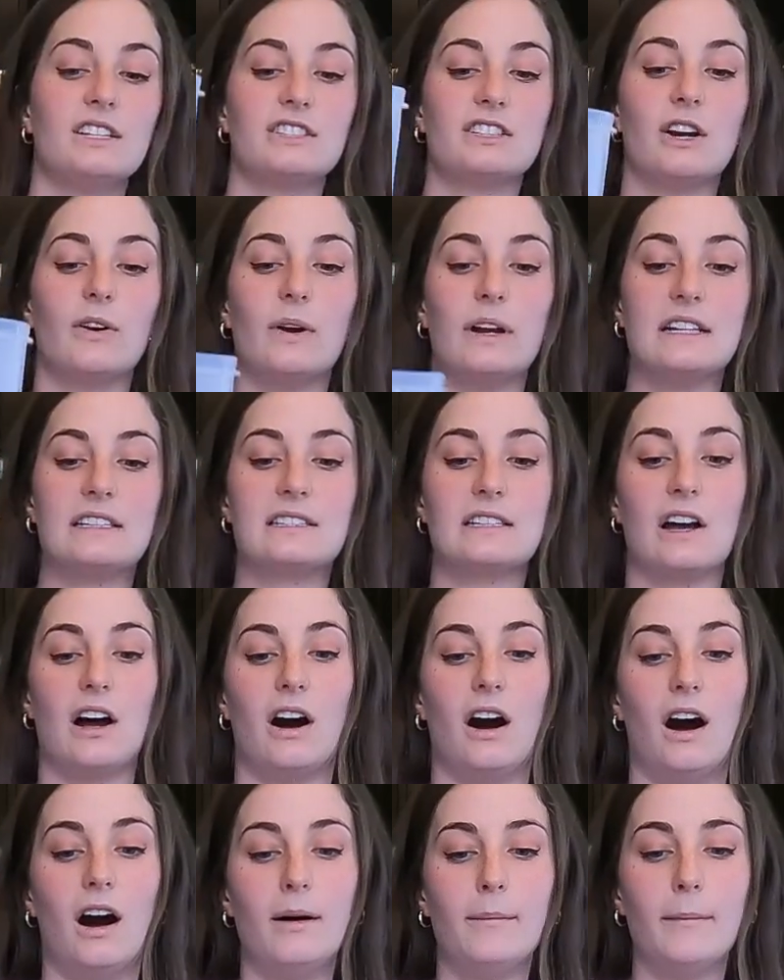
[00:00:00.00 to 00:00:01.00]
So it's
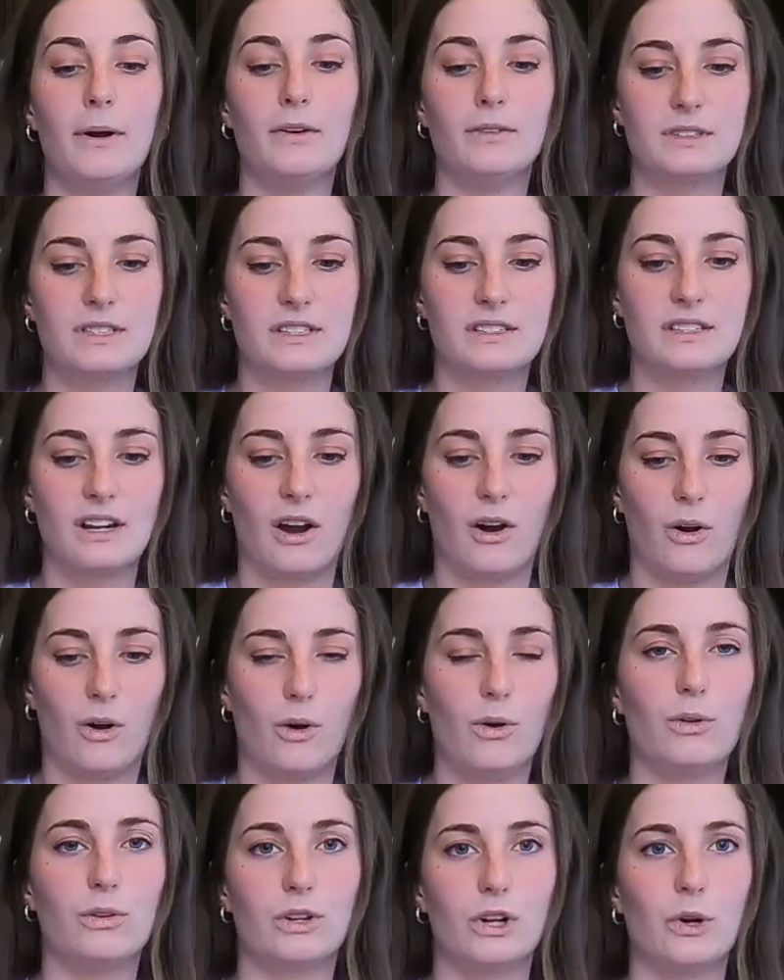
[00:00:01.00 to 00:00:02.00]
almost a
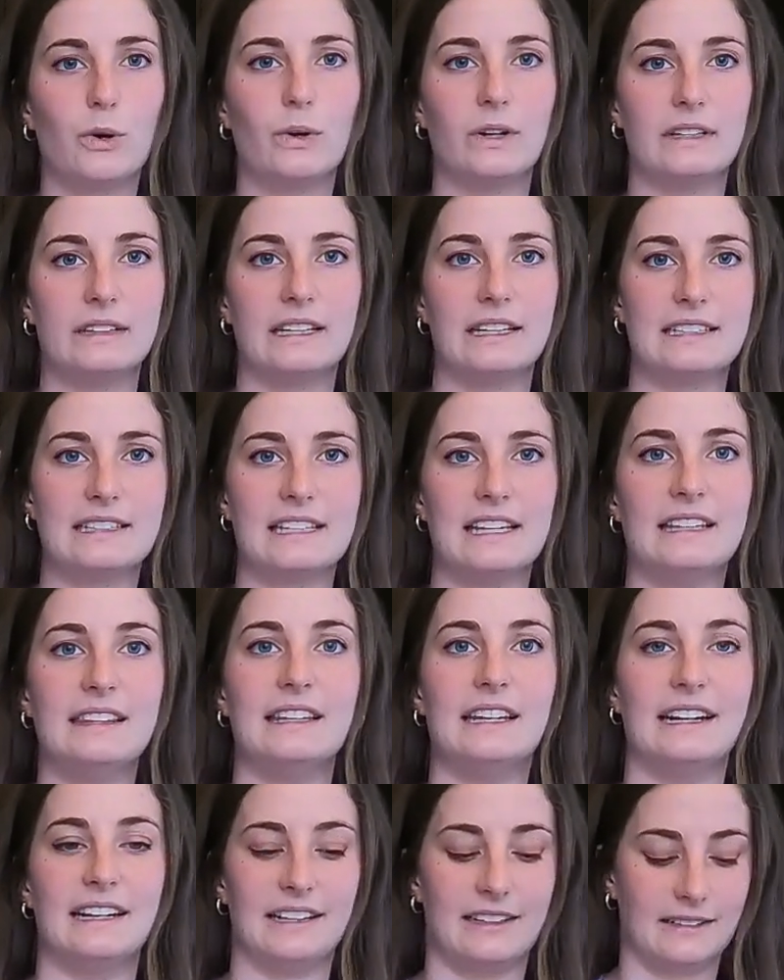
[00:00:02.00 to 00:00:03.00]
whole quart that's
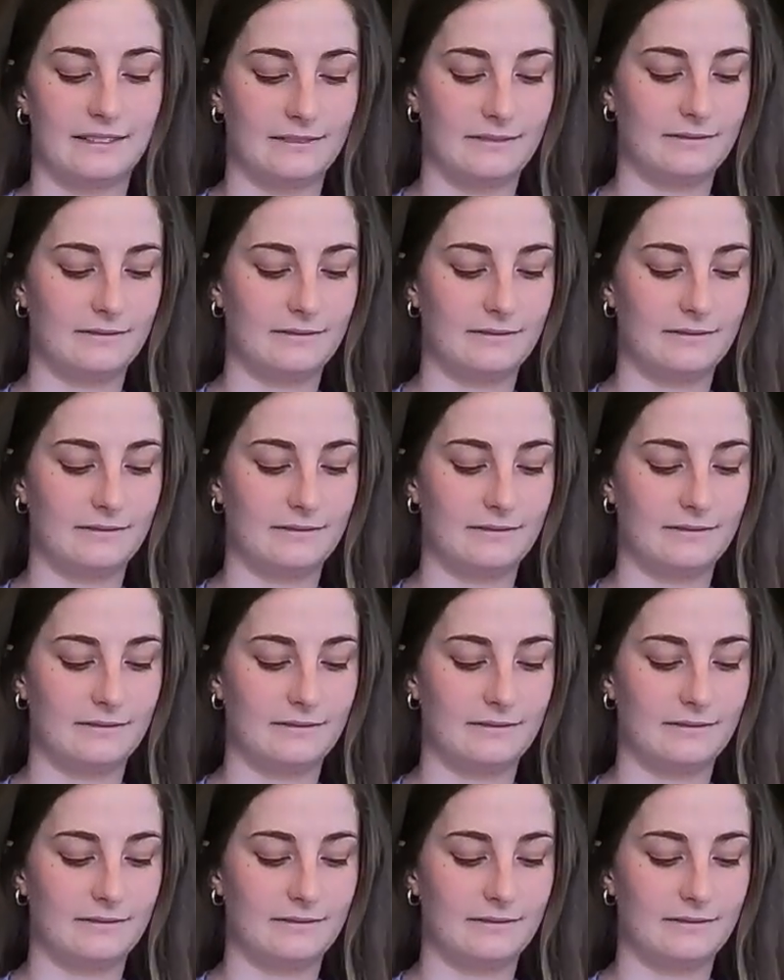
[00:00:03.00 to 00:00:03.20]
in there.